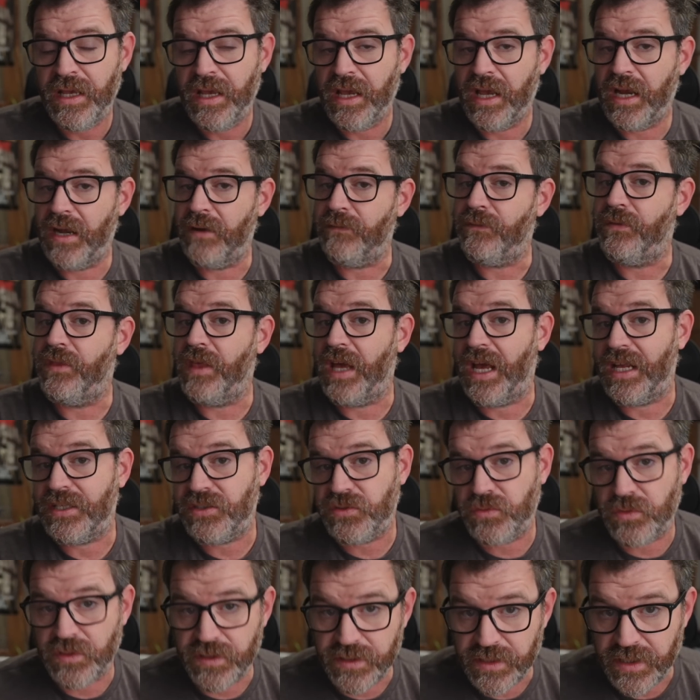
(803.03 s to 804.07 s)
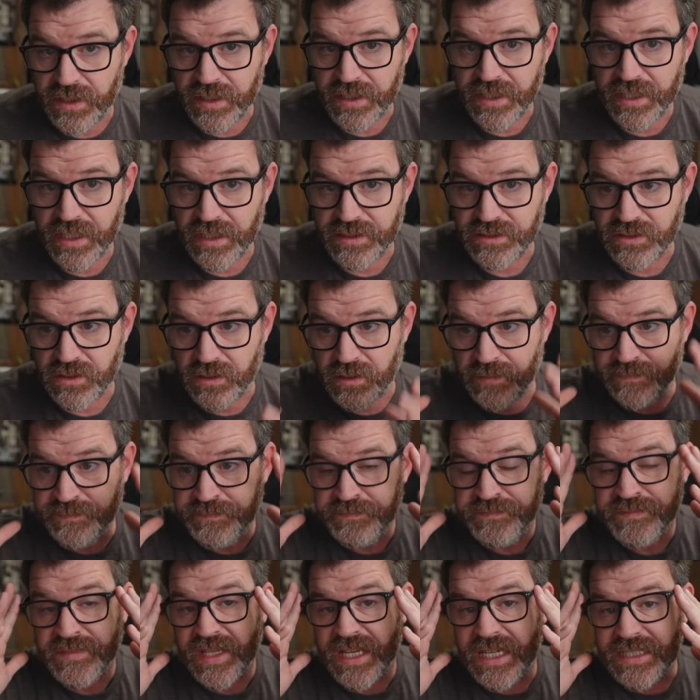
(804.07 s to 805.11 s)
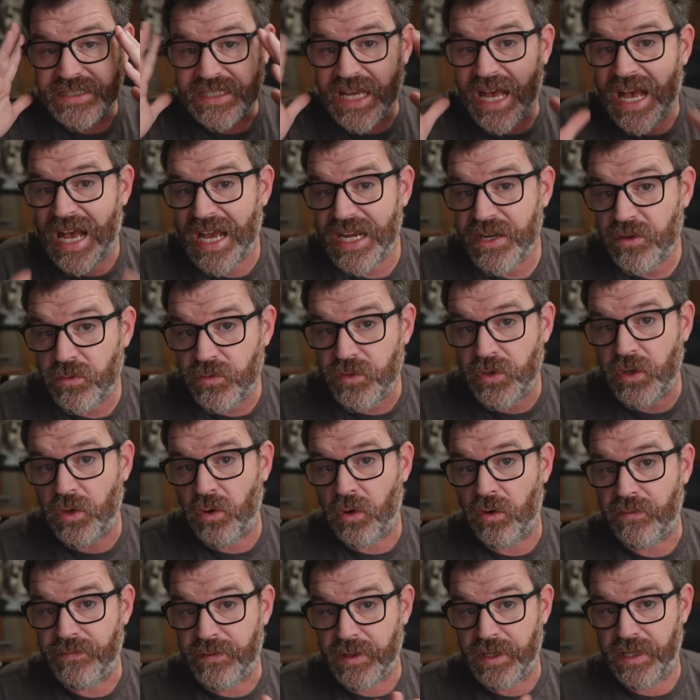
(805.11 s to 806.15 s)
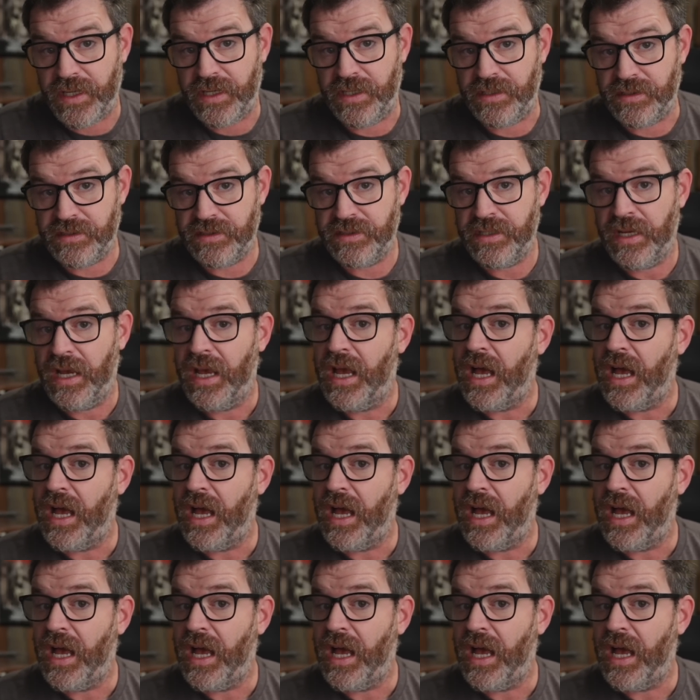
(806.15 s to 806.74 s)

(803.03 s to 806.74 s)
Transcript: And if that's really going to catch on, because I don't know if it is.